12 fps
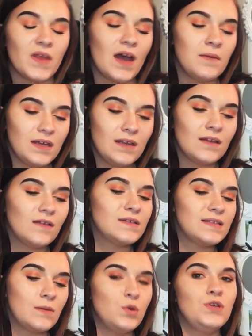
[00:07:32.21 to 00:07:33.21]
I mean,
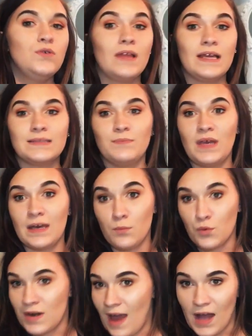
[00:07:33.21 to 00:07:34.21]
someone who likes makeup
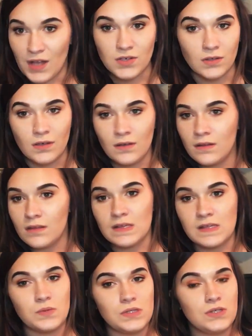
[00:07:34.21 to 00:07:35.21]
more natural,
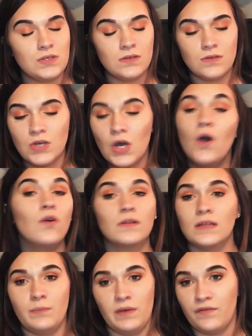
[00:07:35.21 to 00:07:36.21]
this would
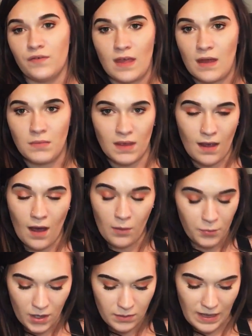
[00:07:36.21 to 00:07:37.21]
totally be for them. Like, I'll
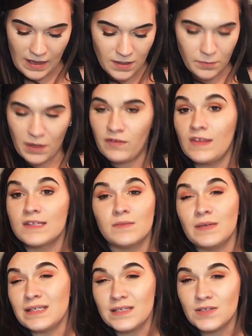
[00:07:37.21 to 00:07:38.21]
probably end up giving this to
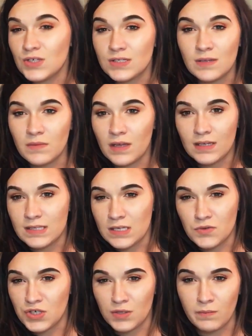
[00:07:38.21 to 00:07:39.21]
my sister or something, because I
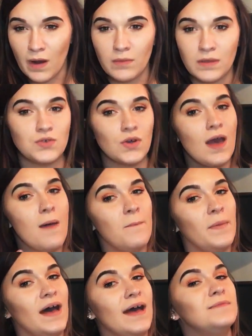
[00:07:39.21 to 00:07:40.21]
know she'd probably enjoy it.
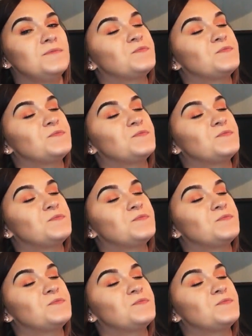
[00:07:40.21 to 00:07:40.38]
But